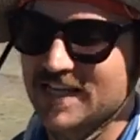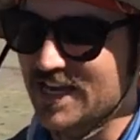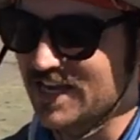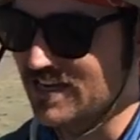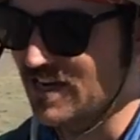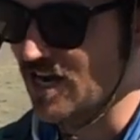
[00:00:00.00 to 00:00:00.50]

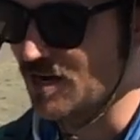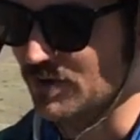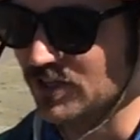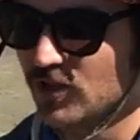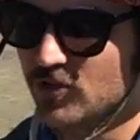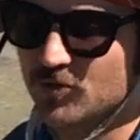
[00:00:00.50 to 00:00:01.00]
Okay,
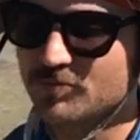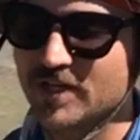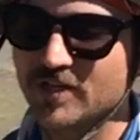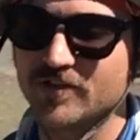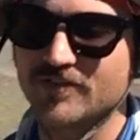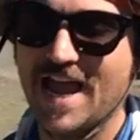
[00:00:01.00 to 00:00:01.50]
a little bit
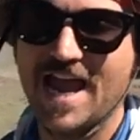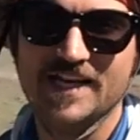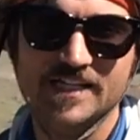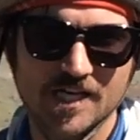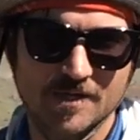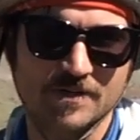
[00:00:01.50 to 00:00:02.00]
of
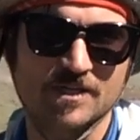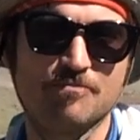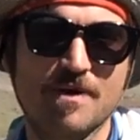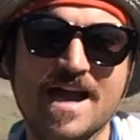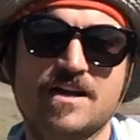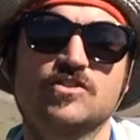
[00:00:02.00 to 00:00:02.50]
academic
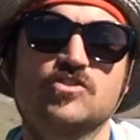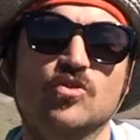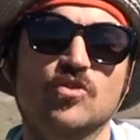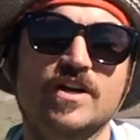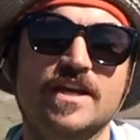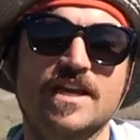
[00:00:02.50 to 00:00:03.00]

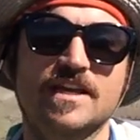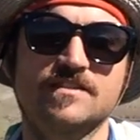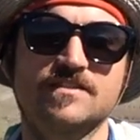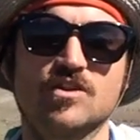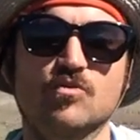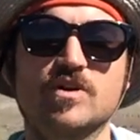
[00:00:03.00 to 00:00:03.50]
backstory
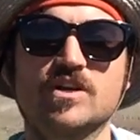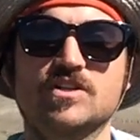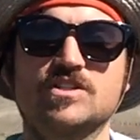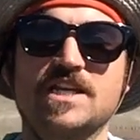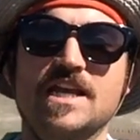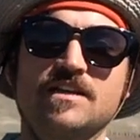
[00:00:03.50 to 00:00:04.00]
is that we are
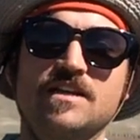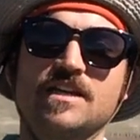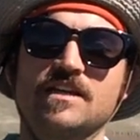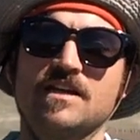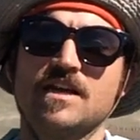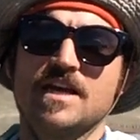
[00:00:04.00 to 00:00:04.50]
standing